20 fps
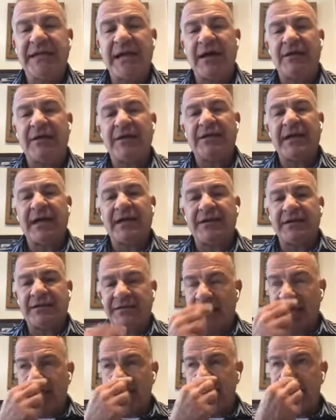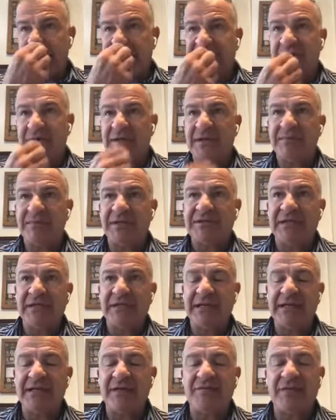Now, not not necessarily missing
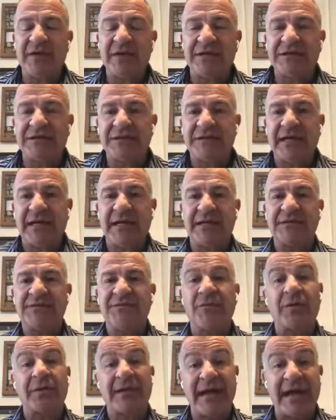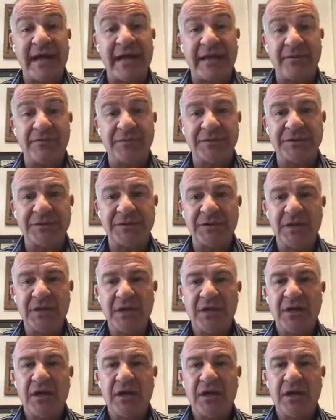key events as for games.